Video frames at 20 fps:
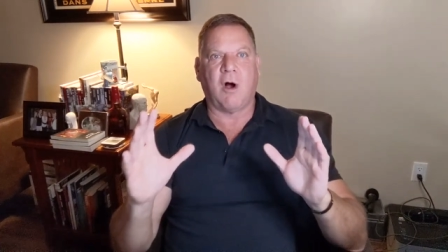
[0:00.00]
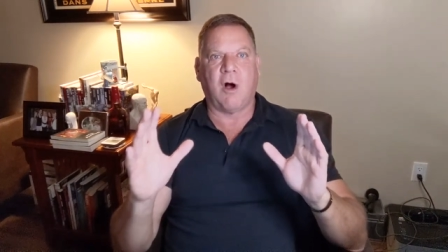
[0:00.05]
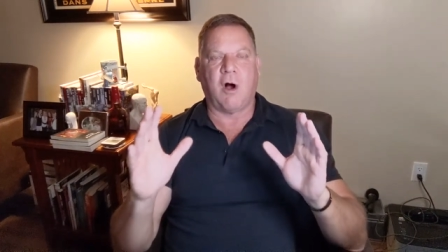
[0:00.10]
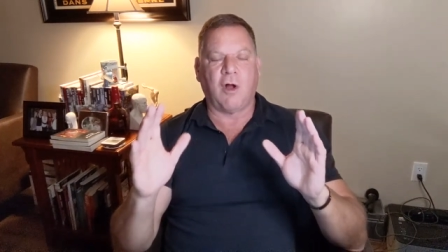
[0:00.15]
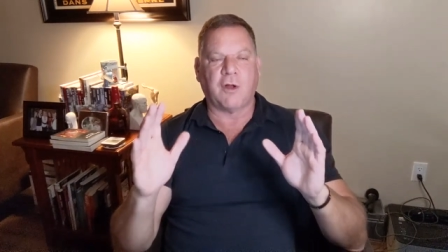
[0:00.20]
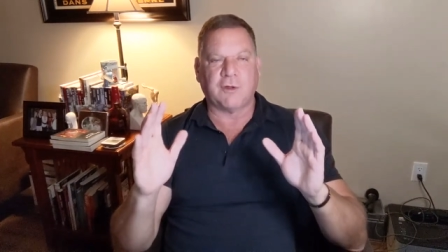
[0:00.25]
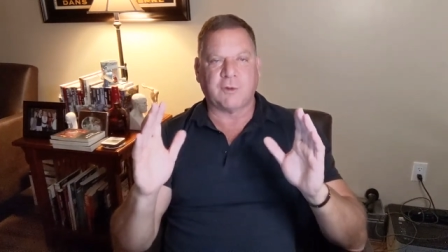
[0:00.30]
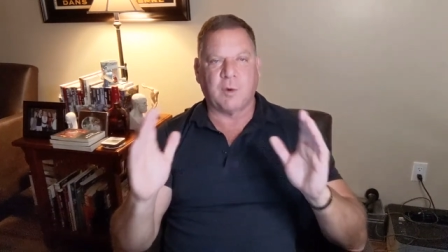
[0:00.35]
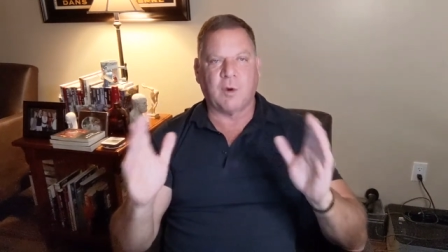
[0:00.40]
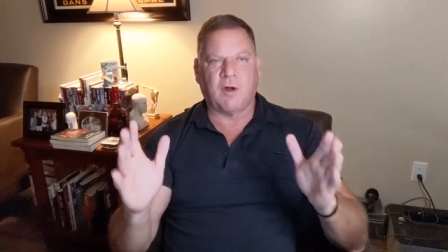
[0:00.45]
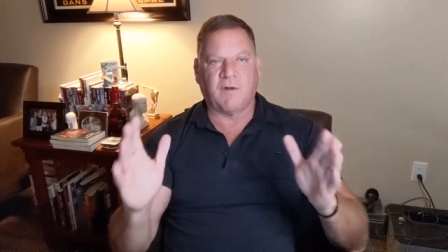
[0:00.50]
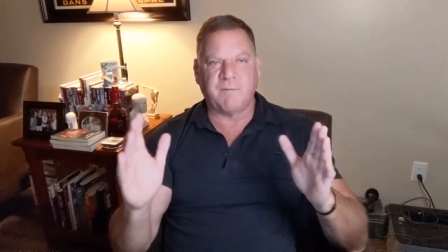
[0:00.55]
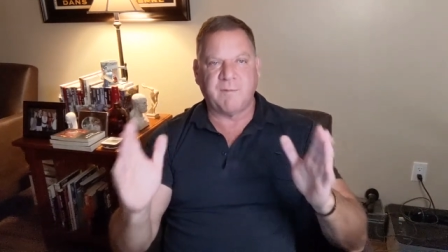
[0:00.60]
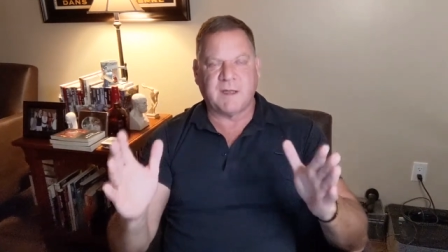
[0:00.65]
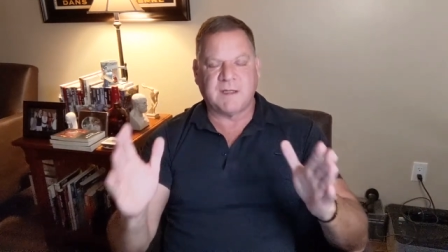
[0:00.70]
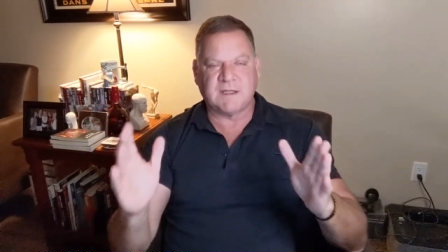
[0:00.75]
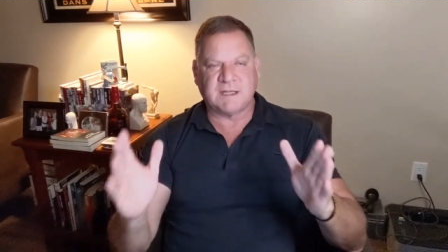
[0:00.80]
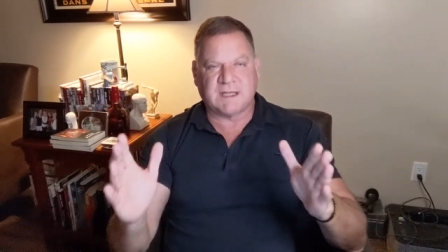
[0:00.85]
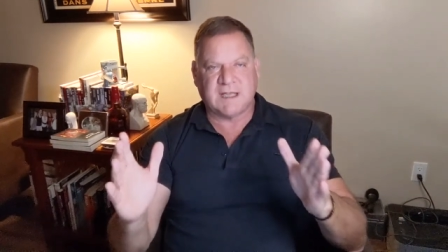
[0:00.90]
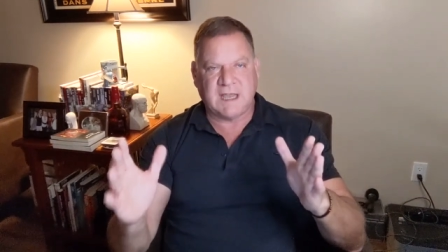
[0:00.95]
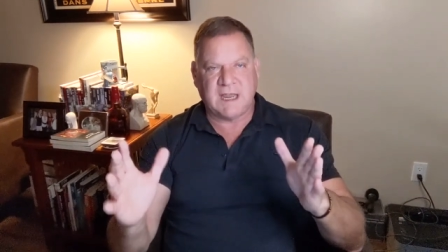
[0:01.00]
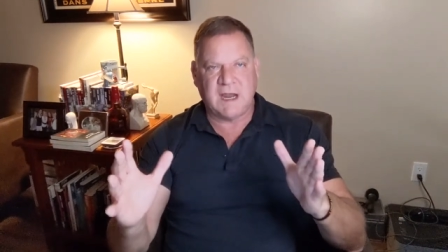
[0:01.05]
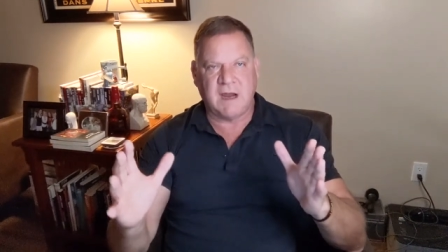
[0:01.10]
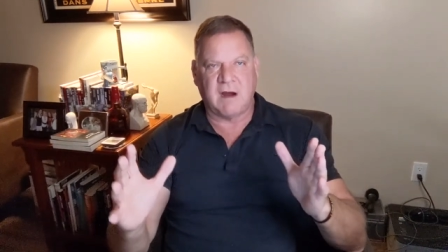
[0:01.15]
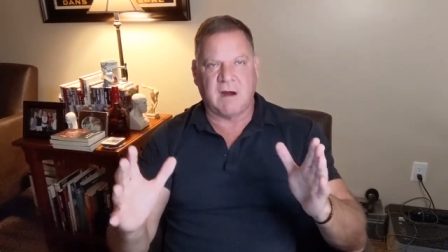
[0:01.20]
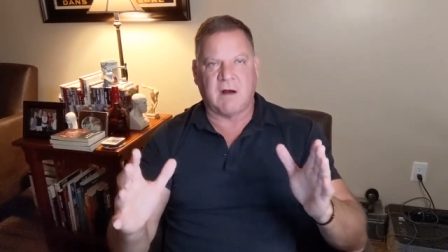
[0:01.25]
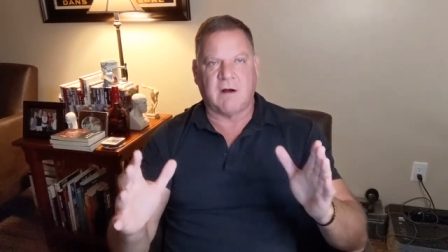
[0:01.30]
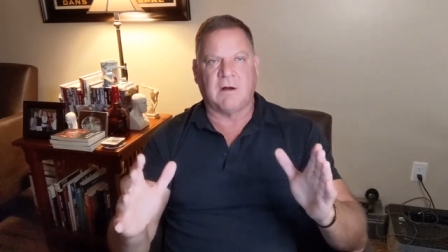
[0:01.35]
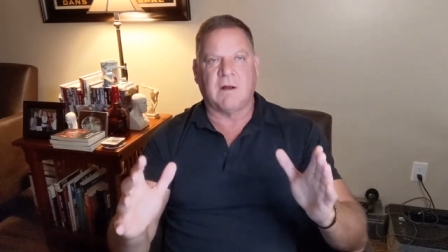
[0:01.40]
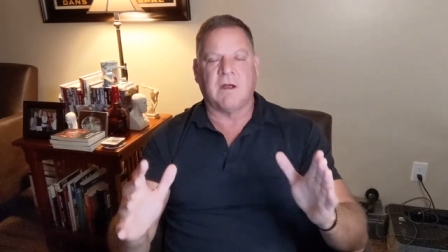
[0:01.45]
all 12 months of the
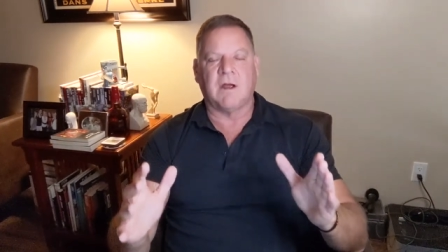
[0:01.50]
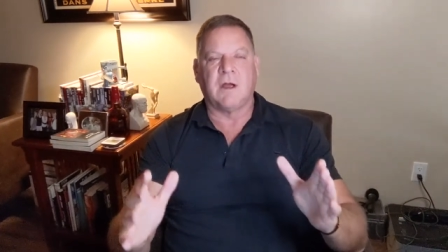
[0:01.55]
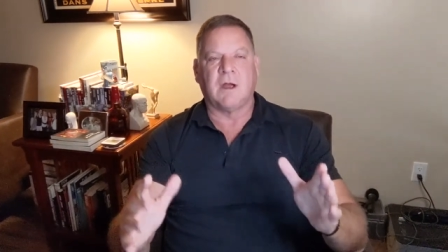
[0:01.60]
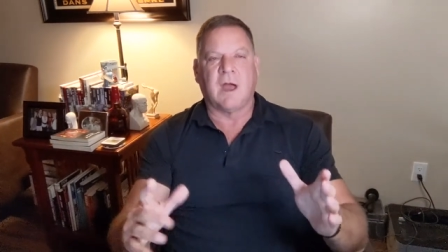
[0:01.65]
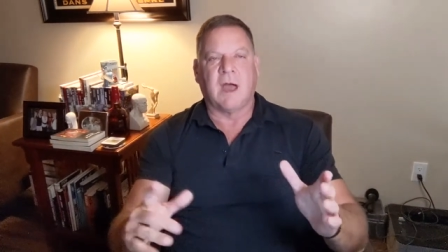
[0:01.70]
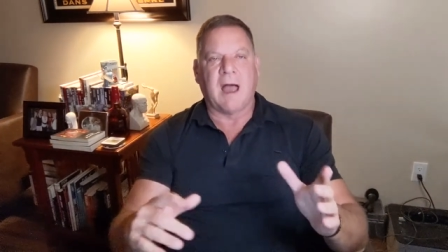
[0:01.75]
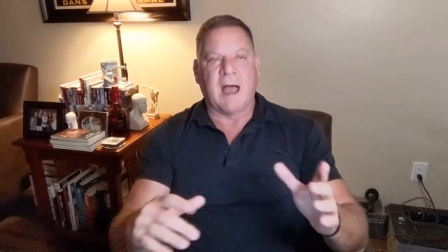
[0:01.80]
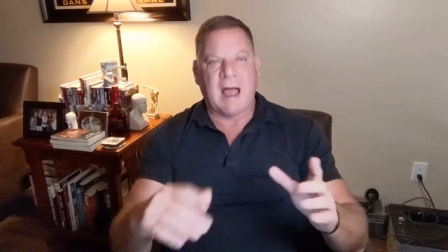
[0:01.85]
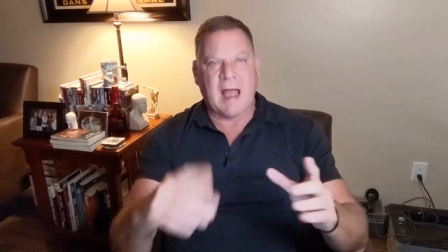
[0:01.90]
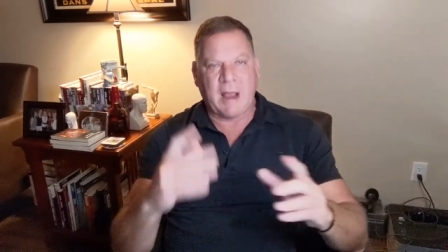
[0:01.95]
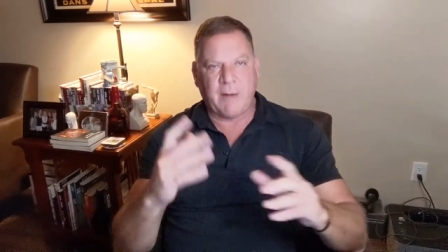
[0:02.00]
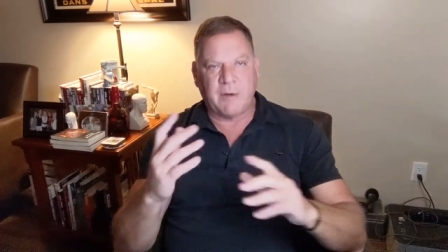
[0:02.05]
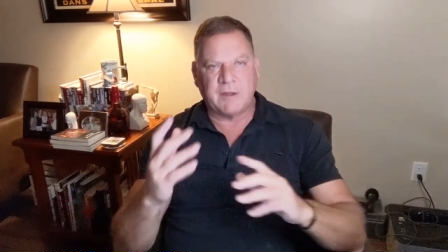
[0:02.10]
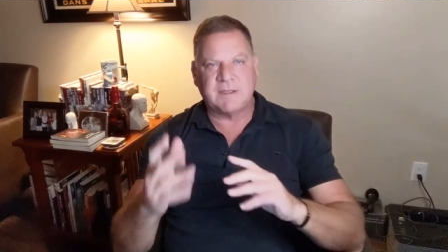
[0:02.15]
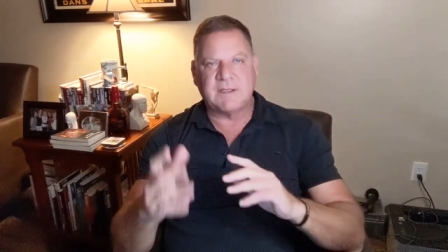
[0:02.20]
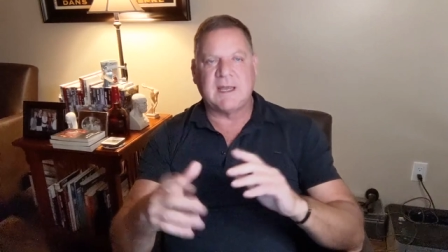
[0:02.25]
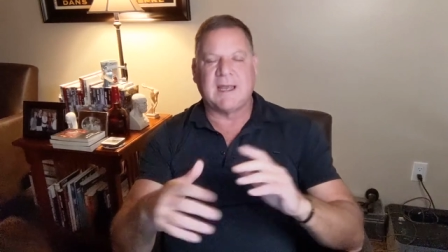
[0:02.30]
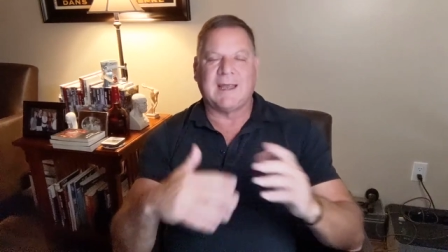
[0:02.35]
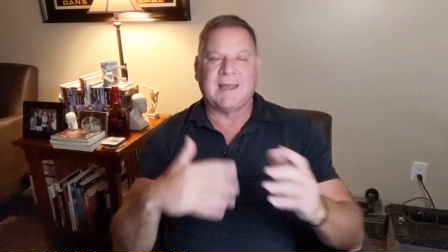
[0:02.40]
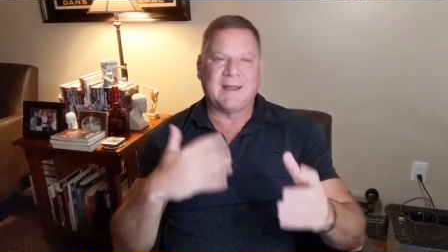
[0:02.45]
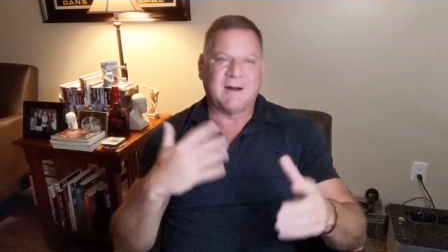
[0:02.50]
year, I would say,